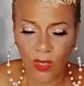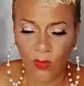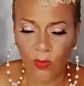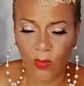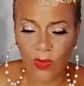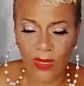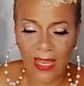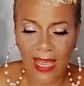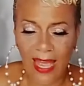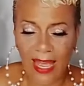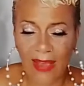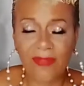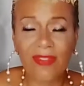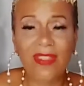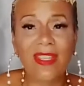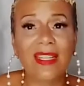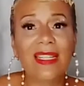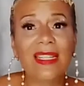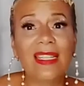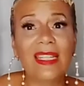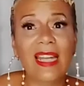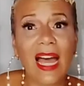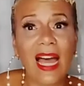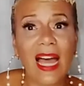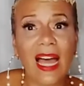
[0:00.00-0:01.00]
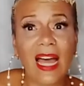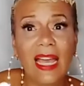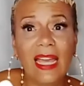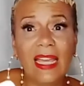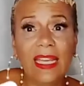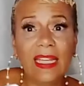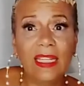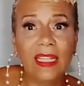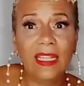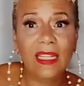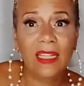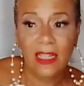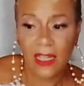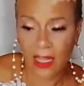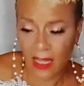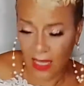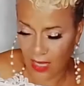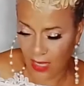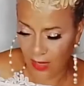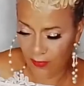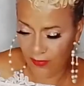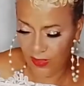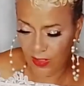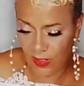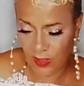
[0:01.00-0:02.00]
we have the nine
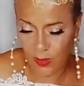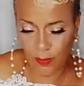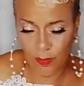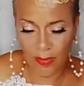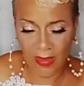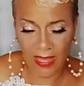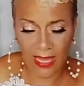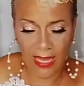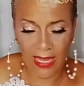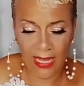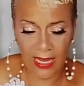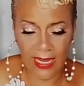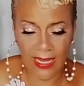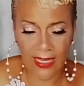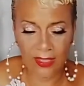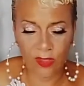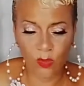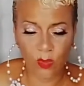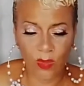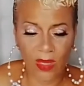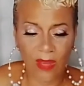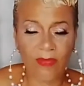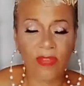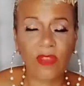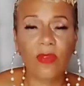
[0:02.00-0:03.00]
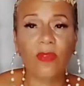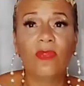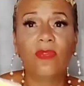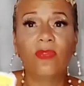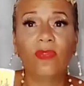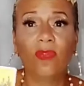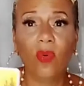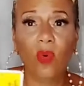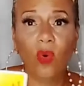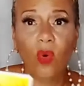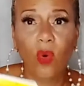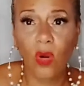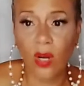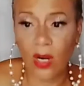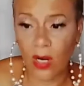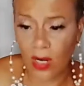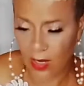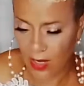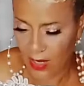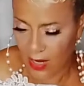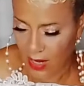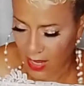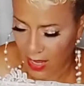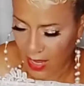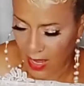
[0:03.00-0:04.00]
of spades, we have the
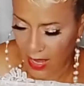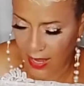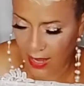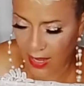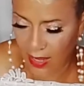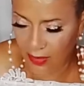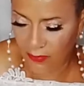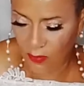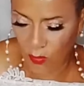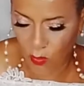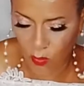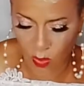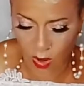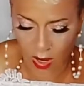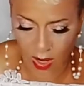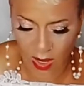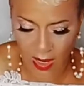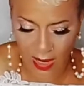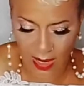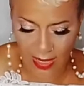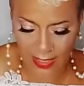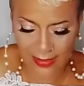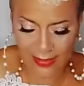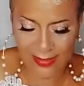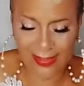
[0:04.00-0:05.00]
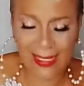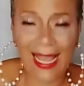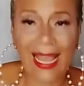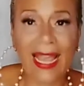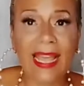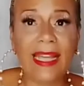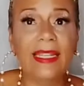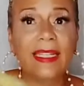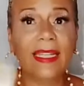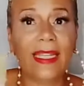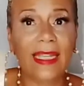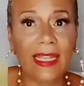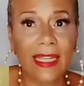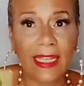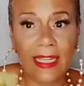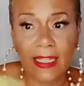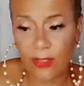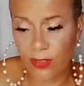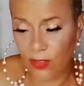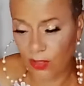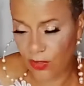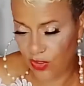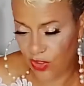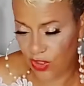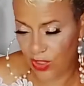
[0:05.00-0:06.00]
four of wands, and
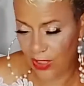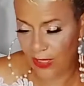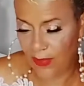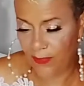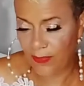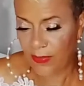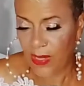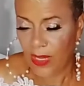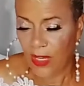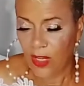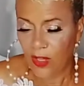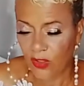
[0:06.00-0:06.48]
energy.